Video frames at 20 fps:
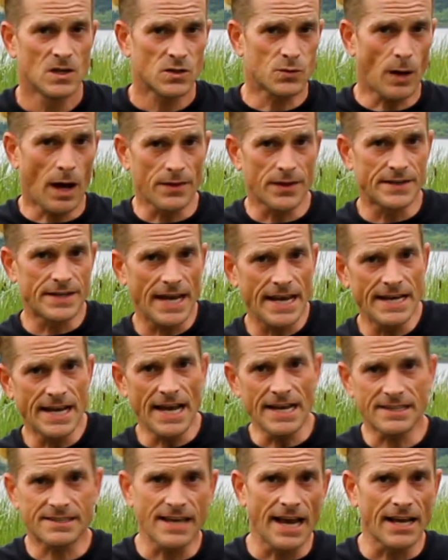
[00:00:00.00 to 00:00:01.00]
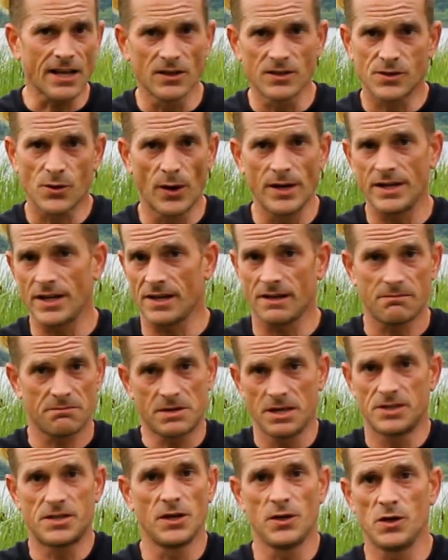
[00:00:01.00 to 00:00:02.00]
So while the day-night cycle is going to
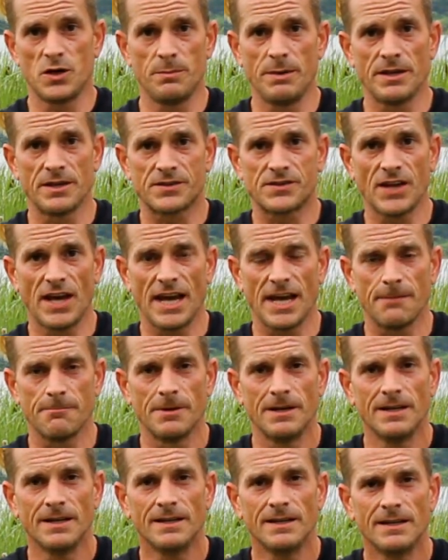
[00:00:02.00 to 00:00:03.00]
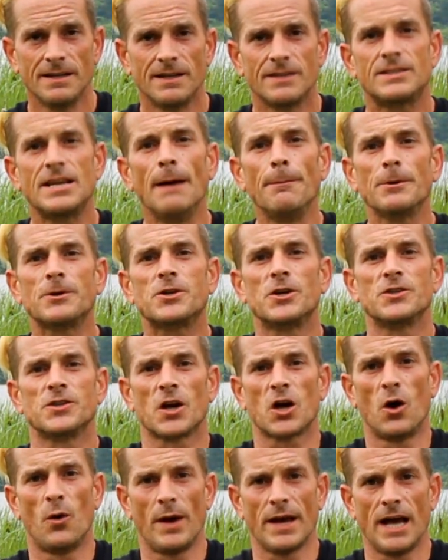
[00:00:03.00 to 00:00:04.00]
continue to be the same, temperatures
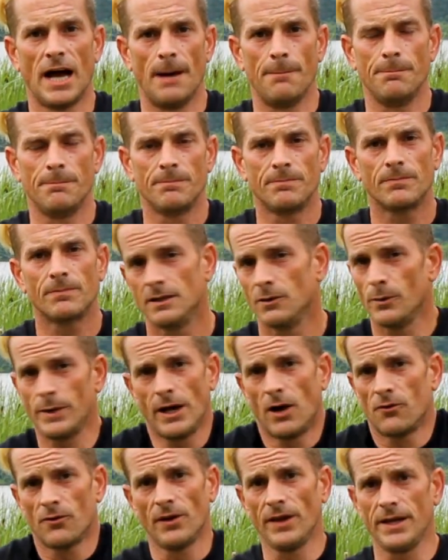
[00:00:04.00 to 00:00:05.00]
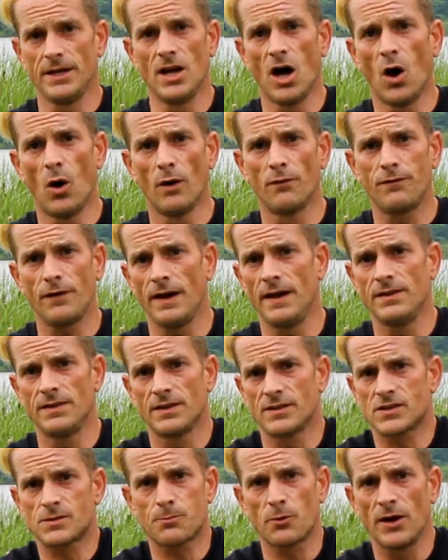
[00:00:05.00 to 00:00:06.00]
are going up. We don't really know if
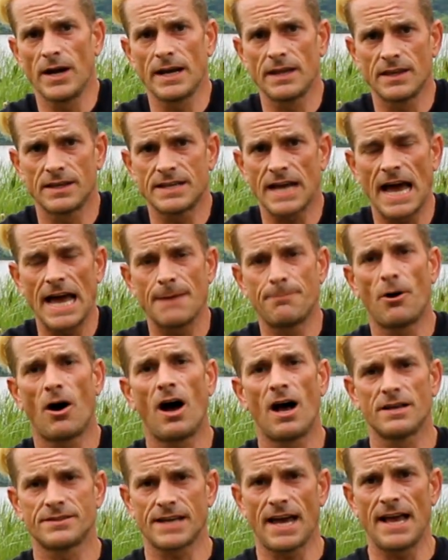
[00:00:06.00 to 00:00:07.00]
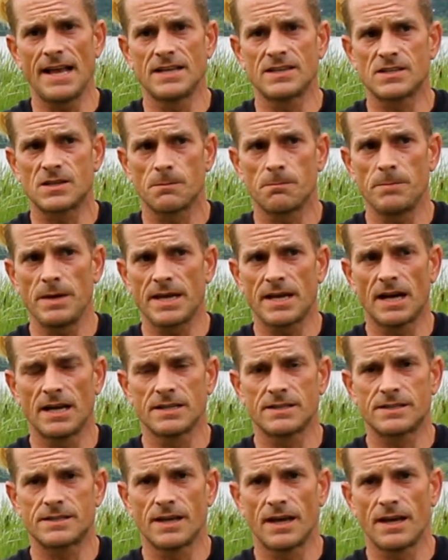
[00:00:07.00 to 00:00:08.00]
in the spring the diapause ends
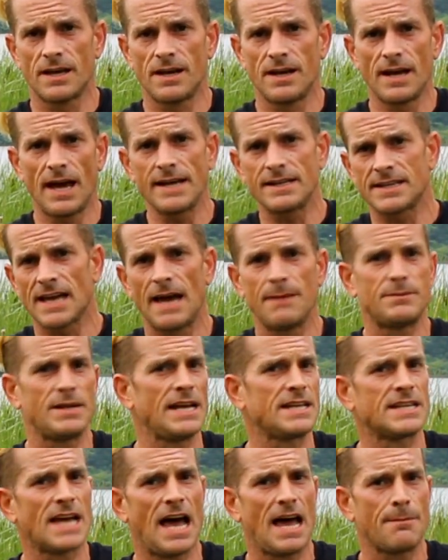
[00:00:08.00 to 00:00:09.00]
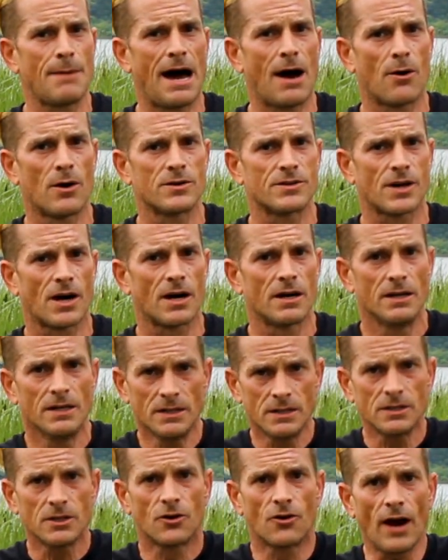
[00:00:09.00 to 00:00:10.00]
because the nighttime-daytime hours are
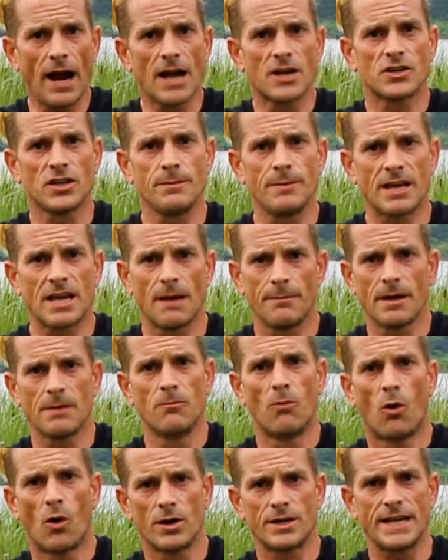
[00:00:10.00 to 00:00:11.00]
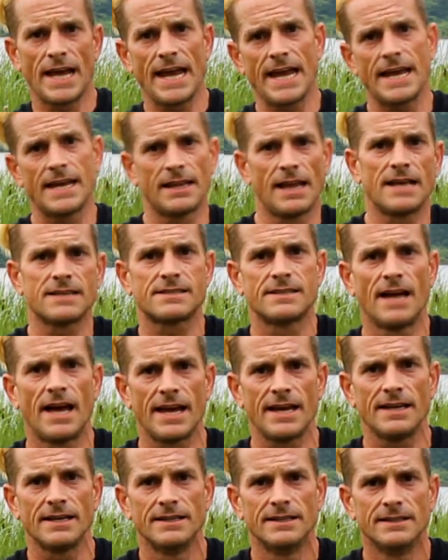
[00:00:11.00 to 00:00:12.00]
gradually becoming more day and less
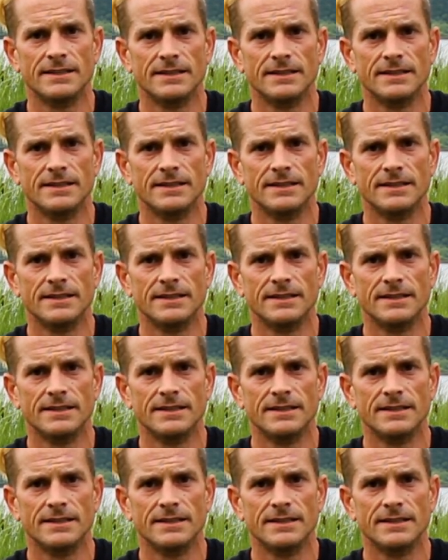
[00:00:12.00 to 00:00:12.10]
night,